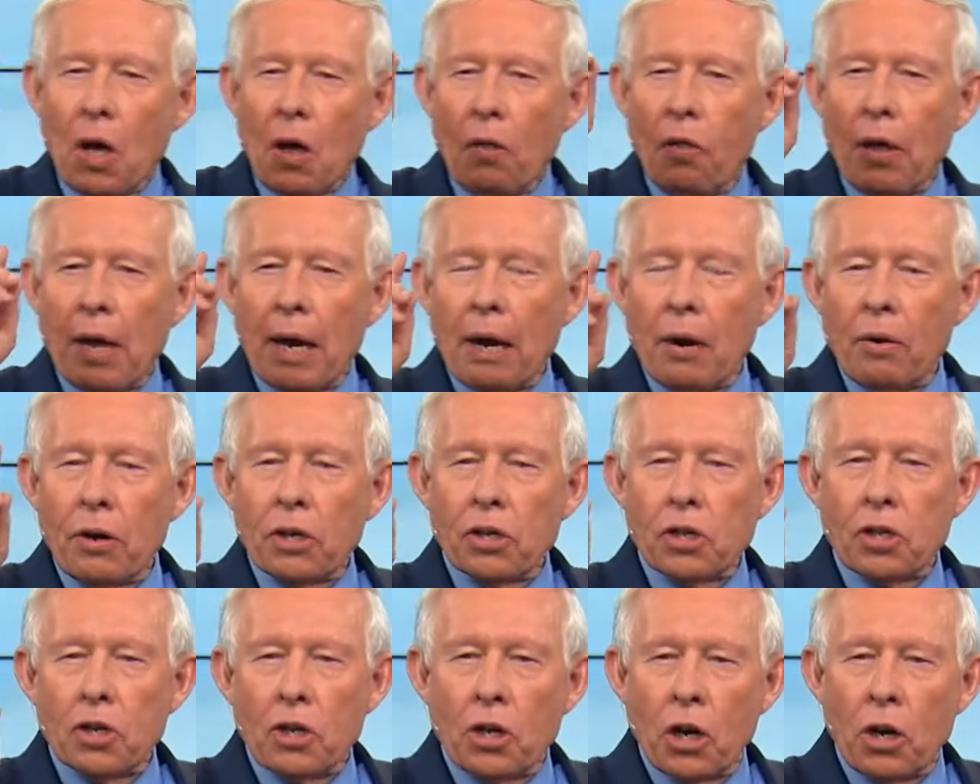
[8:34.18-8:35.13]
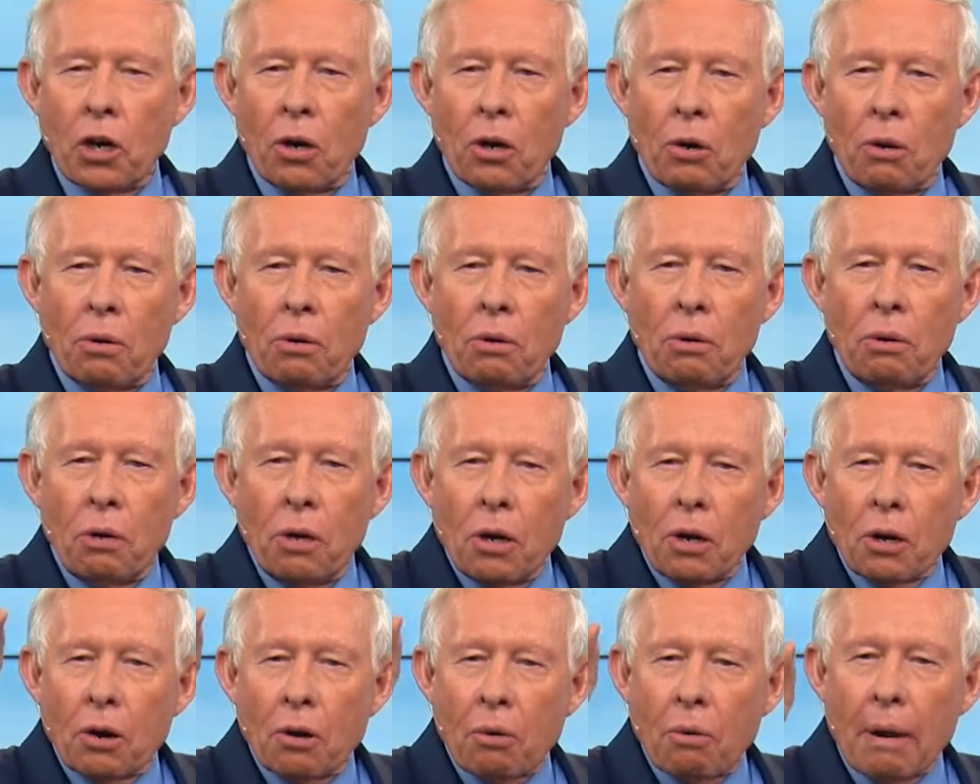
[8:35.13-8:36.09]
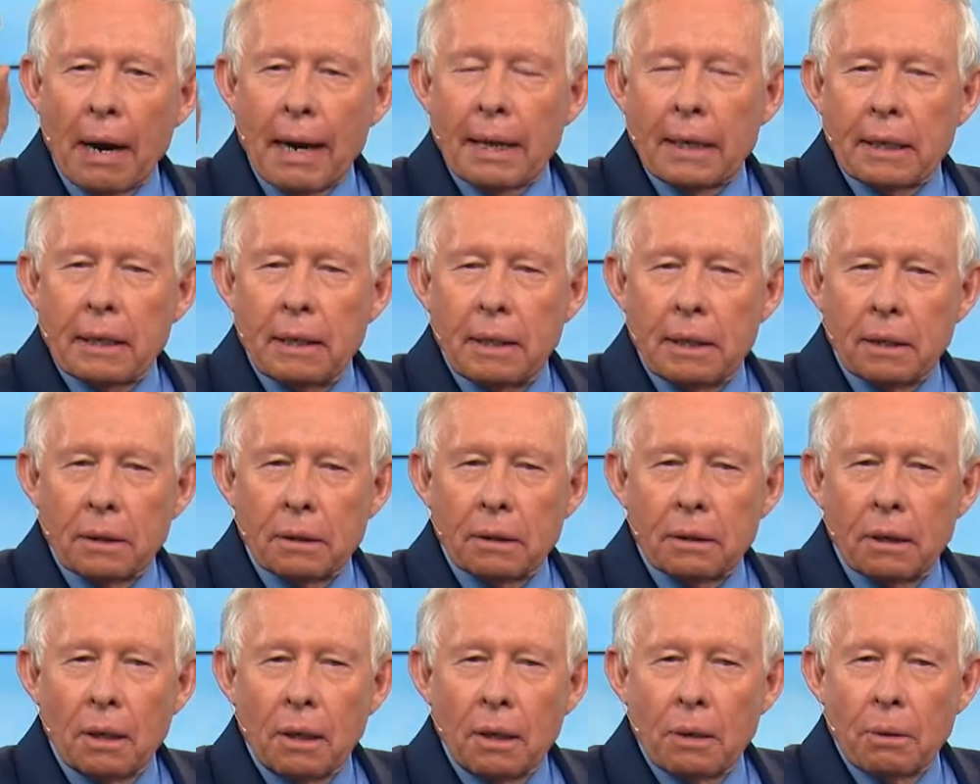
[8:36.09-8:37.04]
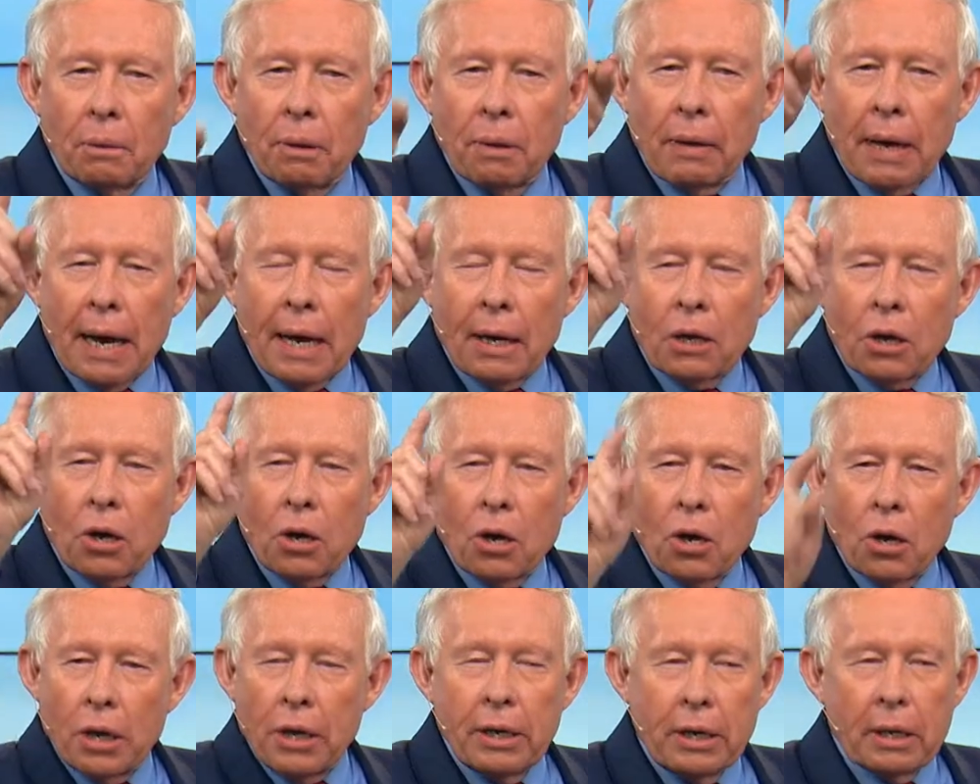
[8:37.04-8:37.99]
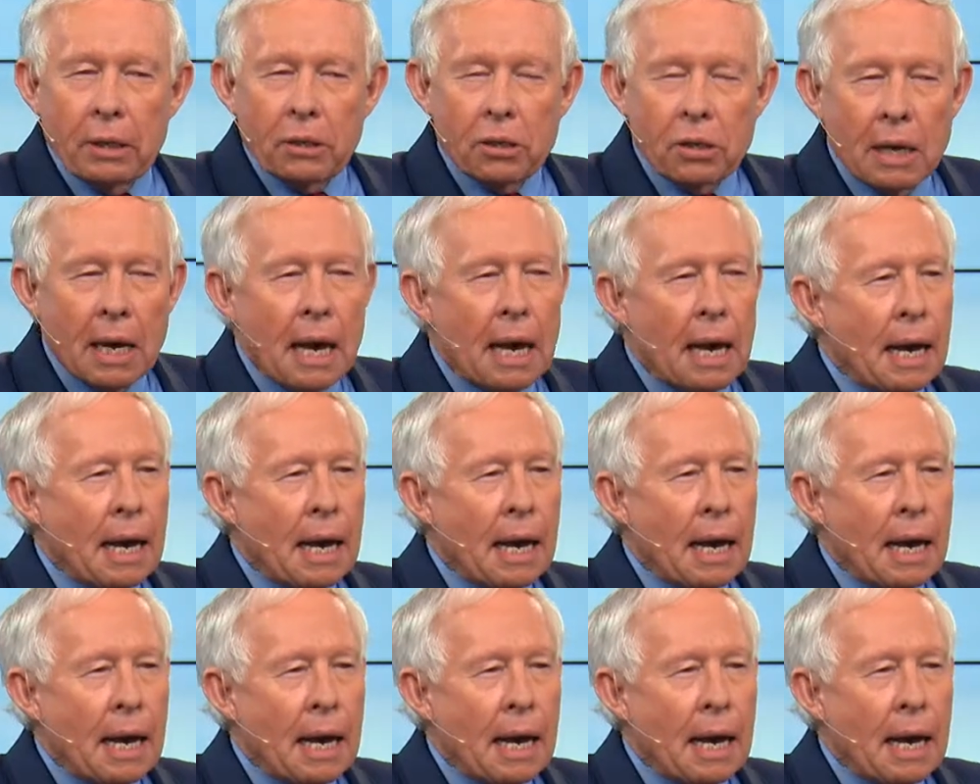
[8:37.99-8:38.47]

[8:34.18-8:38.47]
There is no greatness without goodness